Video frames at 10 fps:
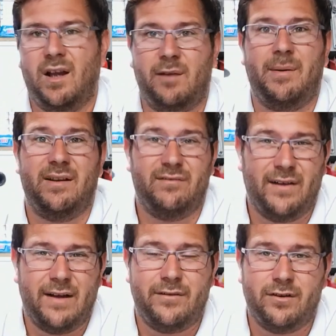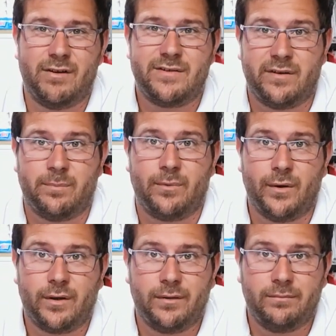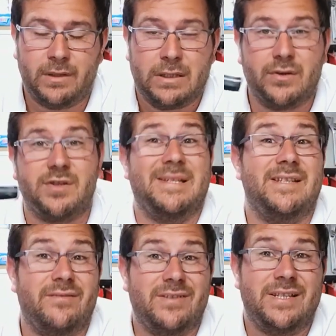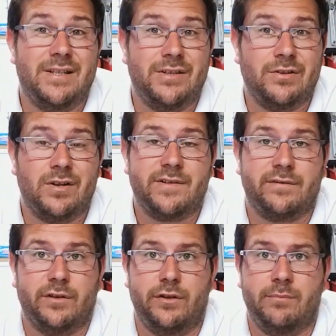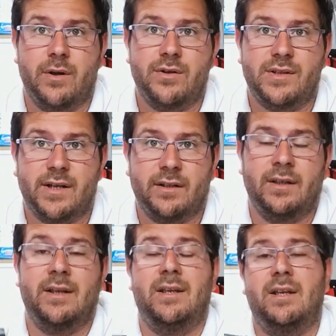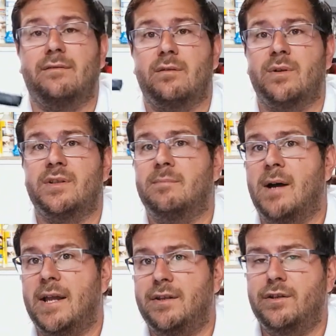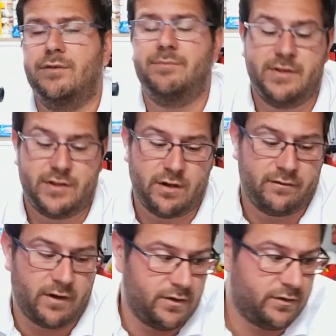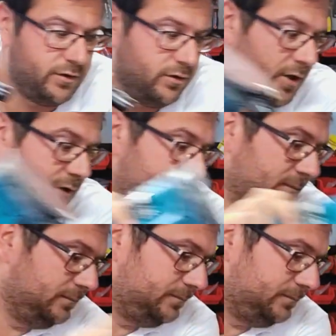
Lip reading: I paid €5 for it broken. It cost me €17 for a new motor. If I want to buy it new, it's over €100.